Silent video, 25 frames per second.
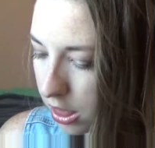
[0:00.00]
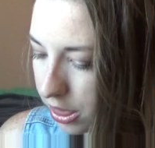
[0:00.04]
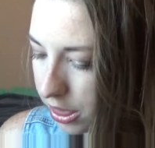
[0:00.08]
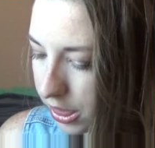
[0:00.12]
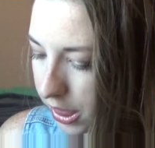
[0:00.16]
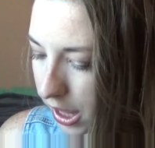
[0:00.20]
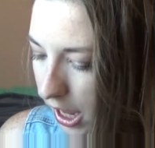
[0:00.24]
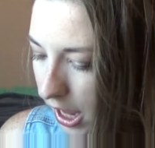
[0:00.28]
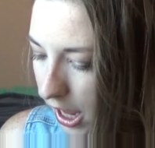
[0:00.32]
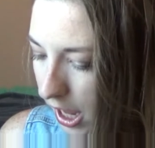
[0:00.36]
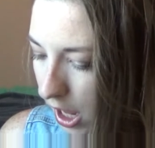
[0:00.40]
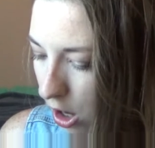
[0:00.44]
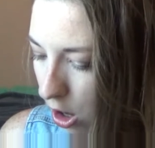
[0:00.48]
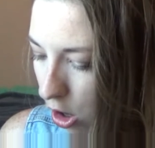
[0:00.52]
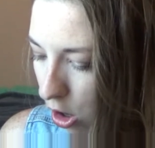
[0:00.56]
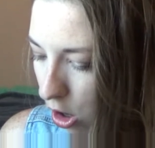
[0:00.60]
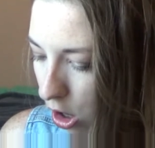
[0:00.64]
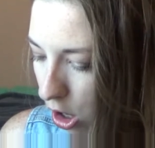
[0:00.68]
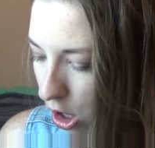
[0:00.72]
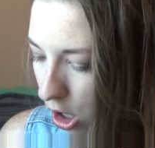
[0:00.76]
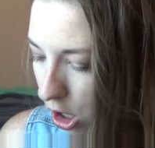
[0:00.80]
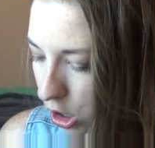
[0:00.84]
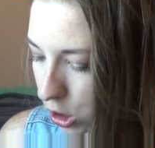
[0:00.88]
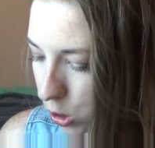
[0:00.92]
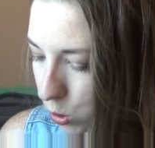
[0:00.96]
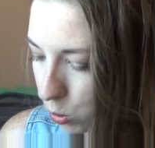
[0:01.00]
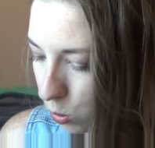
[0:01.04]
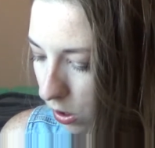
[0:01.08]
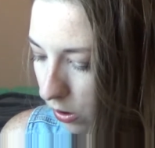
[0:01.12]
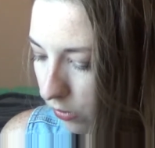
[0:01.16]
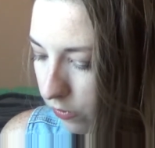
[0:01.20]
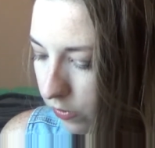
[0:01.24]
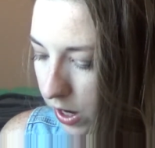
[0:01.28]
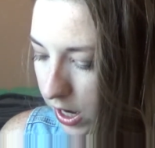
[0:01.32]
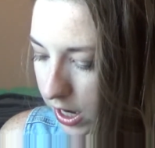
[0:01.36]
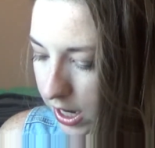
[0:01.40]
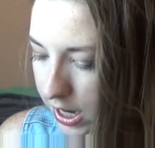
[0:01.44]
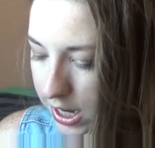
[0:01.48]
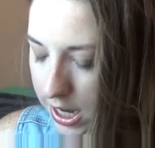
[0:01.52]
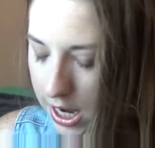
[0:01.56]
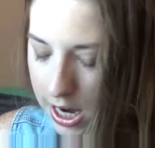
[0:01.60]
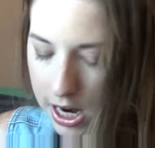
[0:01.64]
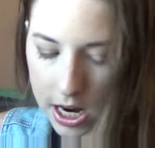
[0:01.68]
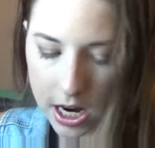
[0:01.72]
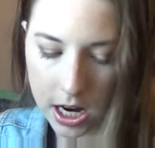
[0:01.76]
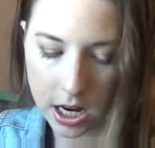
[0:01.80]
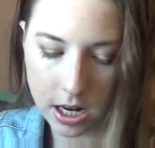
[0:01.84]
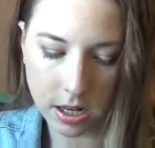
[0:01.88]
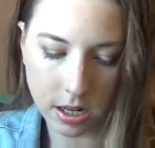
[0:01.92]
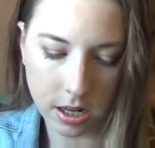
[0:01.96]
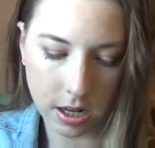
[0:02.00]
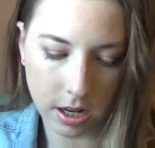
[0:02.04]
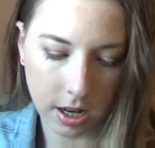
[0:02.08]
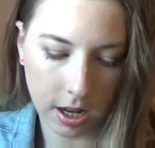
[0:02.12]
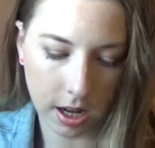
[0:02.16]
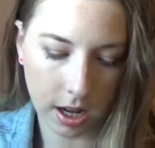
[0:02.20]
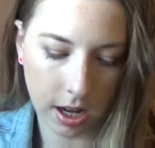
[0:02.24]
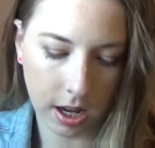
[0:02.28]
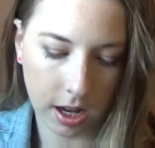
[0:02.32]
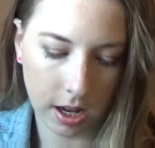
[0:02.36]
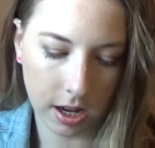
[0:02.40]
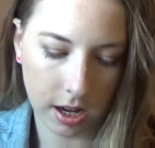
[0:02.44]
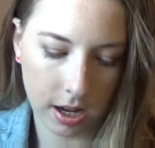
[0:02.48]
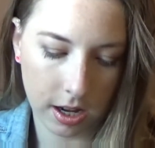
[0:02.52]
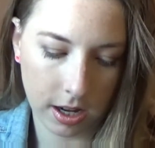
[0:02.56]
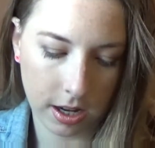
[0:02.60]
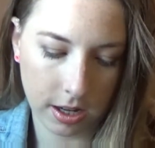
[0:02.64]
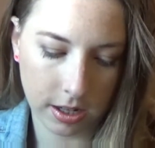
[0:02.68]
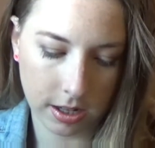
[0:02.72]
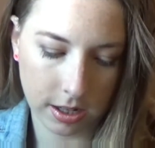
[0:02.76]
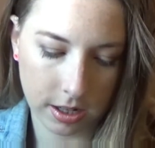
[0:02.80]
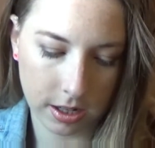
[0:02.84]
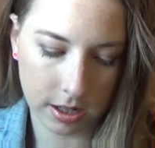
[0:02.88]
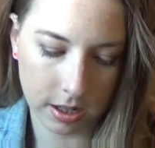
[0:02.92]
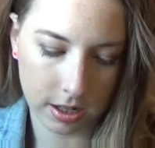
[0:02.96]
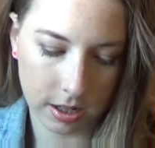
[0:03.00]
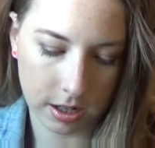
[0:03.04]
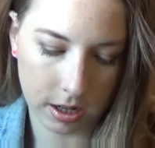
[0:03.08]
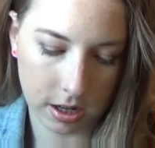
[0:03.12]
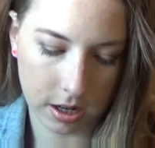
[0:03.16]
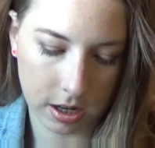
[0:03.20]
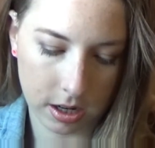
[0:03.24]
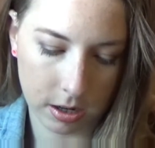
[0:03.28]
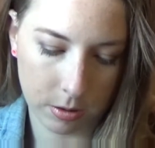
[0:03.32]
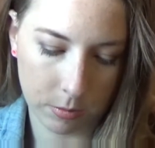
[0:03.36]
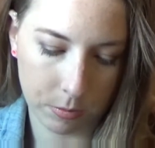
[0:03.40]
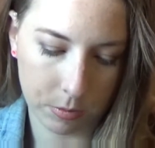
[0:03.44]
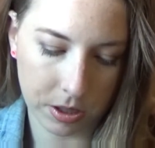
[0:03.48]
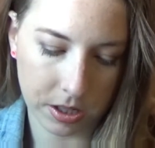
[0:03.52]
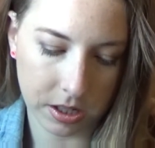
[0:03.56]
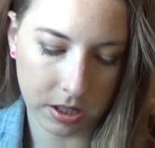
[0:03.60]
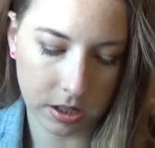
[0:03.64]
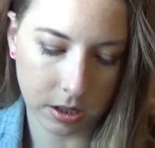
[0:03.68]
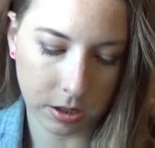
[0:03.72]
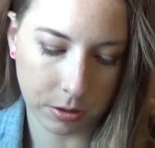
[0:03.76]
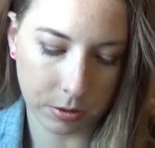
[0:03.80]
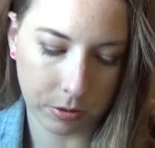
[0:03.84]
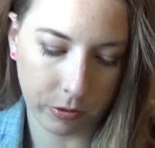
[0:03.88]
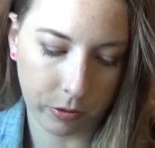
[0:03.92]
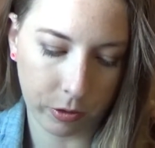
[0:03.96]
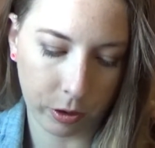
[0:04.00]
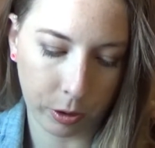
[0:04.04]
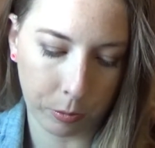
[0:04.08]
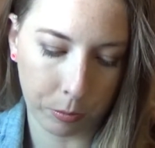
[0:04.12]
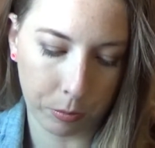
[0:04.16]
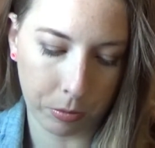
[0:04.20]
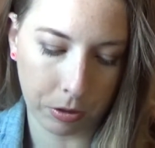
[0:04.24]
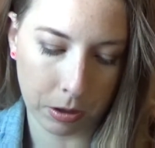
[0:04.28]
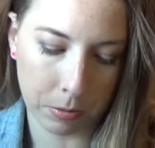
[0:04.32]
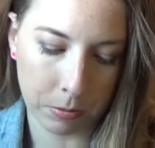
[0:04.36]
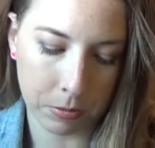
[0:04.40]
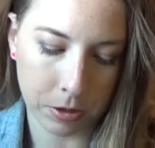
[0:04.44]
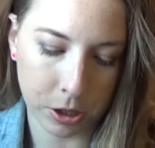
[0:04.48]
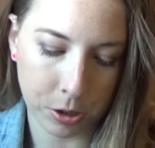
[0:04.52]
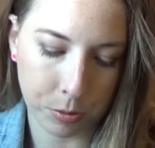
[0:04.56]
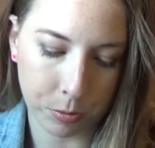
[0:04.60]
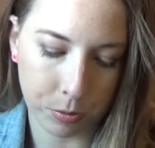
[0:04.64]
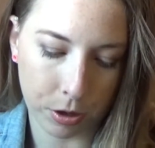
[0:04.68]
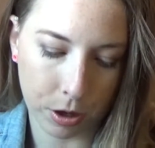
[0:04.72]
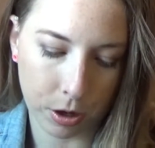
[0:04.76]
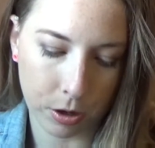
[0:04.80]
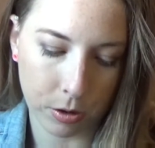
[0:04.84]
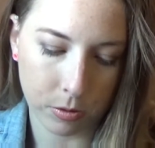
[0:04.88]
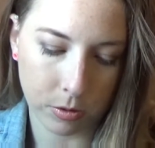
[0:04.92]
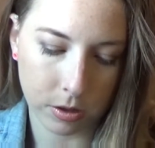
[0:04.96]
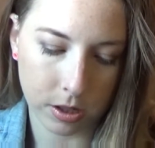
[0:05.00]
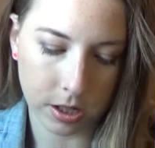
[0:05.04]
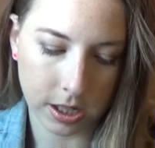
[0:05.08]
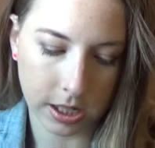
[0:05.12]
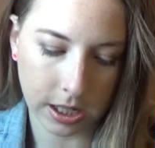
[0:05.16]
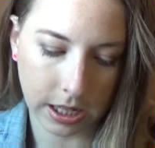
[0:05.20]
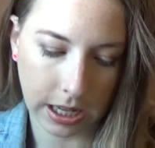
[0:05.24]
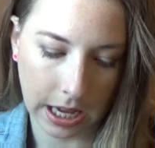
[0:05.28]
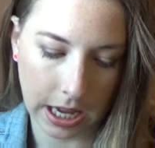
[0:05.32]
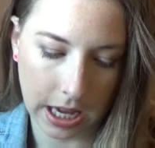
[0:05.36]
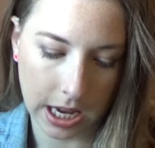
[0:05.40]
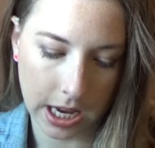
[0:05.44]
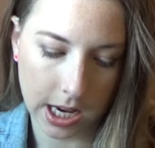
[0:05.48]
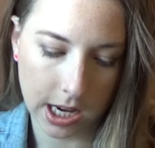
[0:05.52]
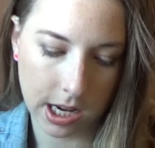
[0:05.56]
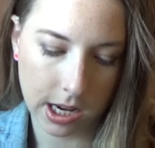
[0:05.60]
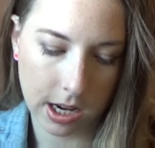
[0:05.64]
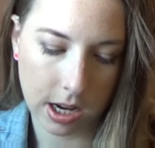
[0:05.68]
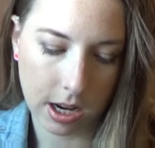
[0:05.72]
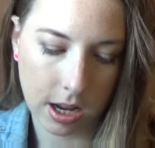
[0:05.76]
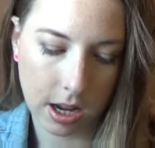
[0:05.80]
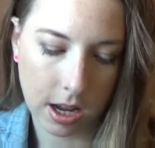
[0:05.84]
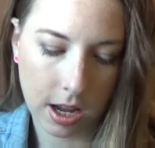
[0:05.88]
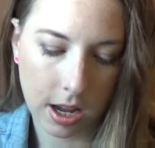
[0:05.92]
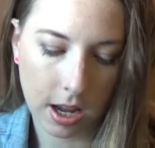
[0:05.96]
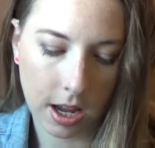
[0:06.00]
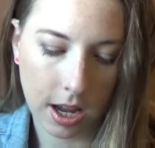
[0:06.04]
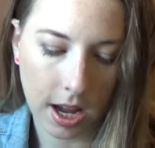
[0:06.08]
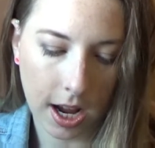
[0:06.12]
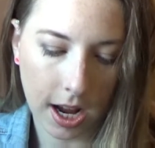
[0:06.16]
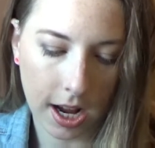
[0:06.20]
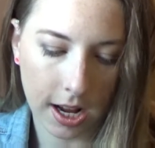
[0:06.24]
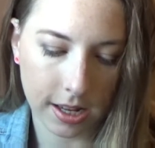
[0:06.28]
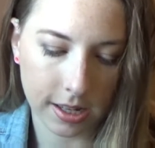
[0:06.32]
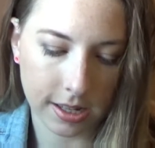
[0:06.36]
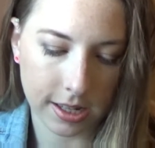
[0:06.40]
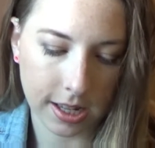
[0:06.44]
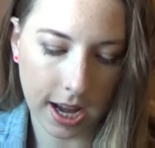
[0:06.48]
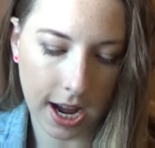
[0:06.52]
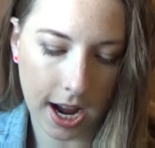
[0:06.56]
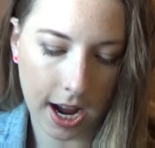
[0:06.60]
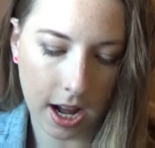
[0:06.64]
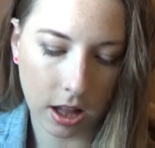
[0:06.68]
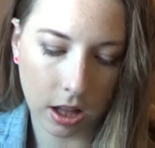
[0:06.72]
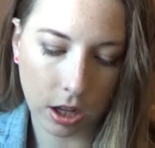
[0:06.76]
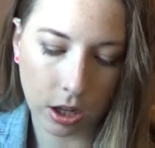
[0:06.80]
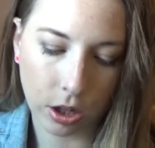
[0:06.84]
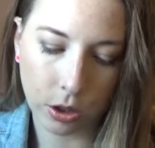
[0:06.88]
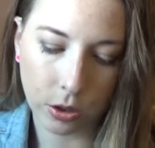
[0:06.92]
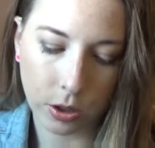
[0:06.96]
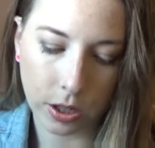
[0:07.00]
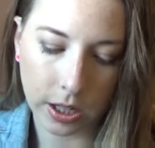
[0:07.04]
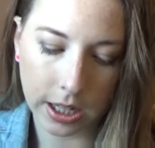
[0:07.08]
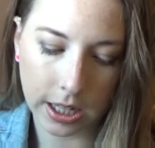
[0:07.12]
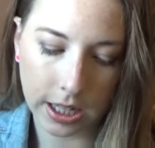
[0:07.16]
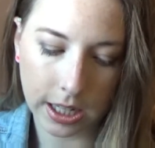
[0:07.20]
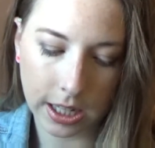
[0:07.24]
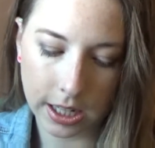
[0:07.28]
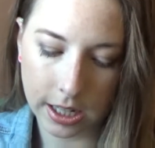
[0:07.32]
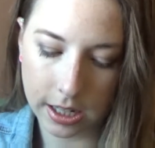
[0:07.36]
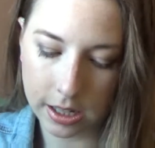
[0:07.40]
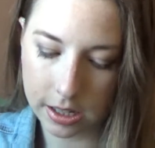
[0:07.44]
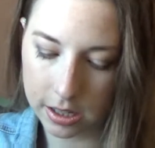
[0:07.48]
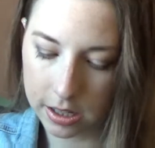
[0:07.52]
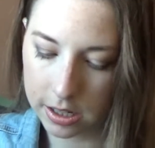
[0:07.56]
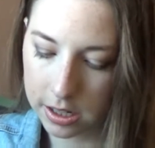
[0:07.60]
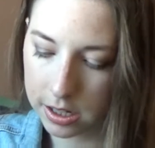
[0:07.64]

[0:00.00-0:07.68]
They are $12.99, and this is for blemish prone skin. Has aloe in it.